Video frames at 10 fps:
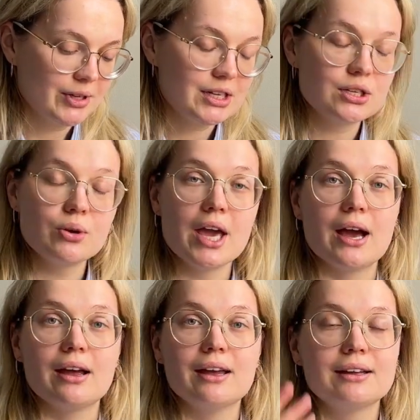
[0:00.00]
So
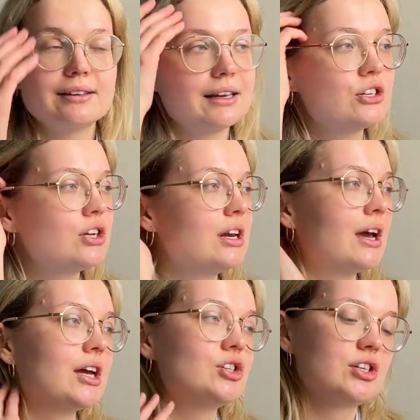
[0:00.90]
yeah, and actually
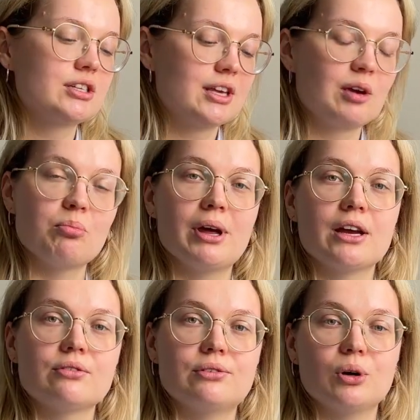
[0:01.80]
I just came
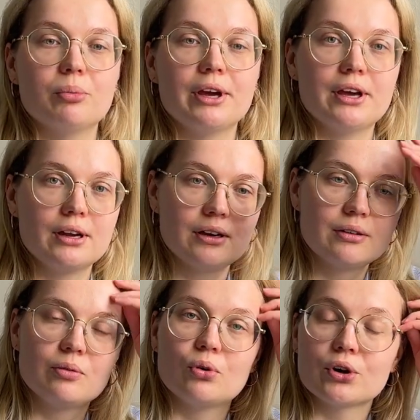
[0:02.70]
back from a
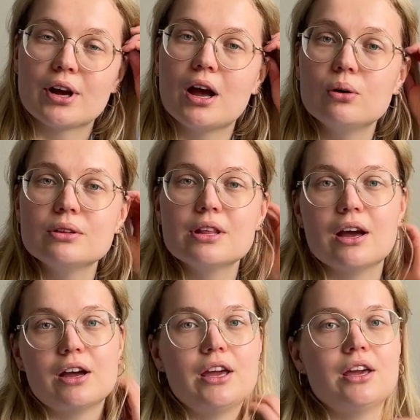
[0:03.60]
workout.
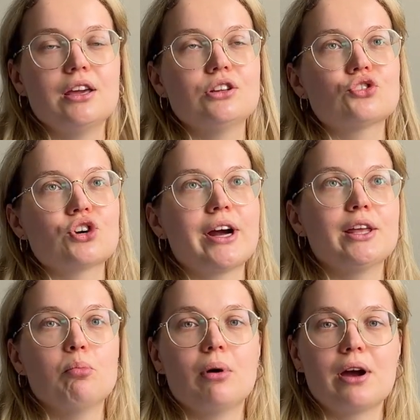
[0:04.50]
I
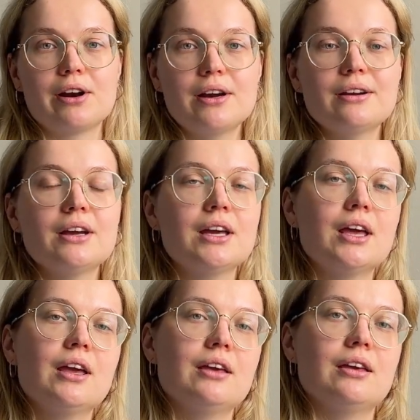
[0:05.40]
tried barre
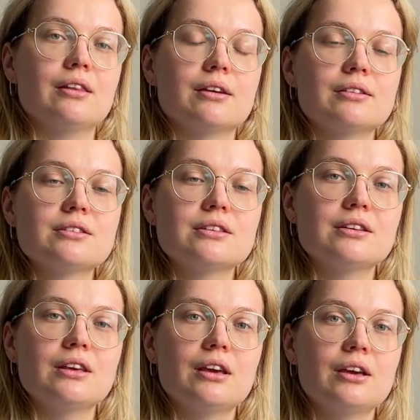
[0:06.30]
in
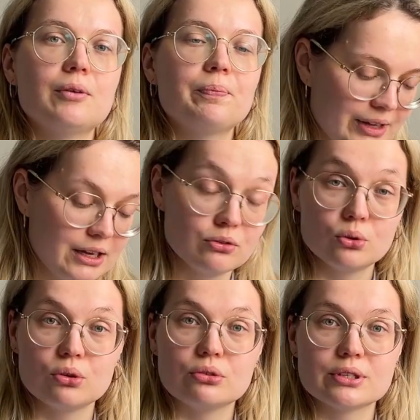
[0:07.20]
Helsinki. If
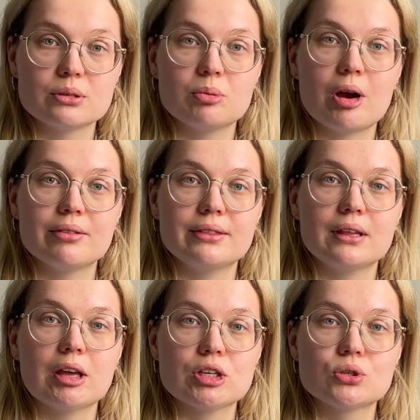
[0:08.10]
you're curious about
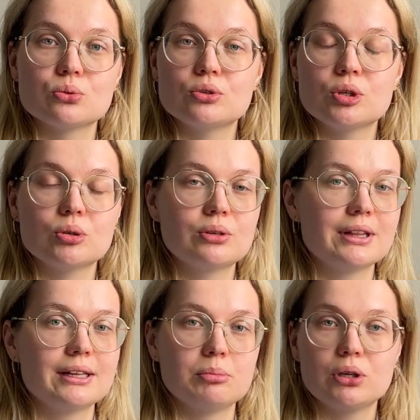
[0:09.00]
the studio,
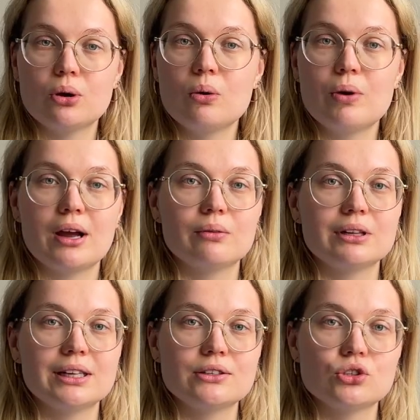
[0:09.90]
let me know. I will
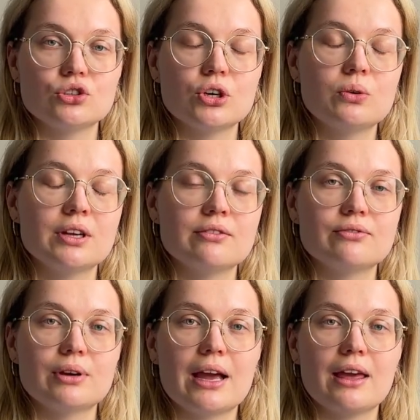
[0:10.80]
let you know if
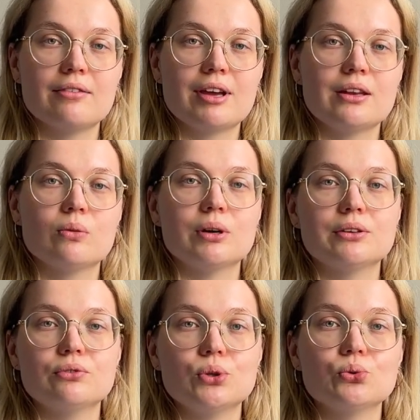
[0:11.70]
I have any one
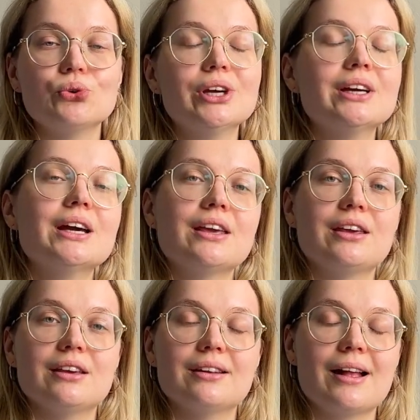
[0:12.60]
of you
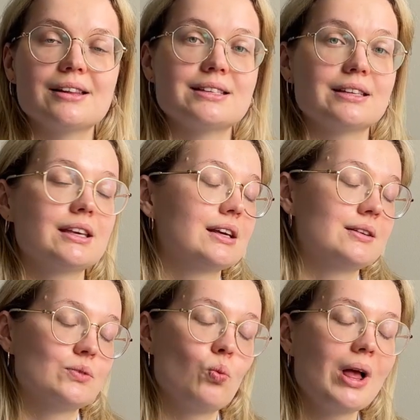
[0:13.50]
here in Helsinki
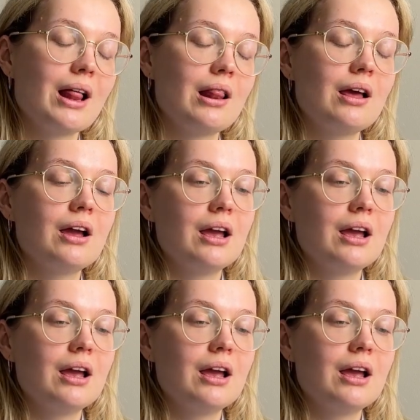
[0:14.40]
as well.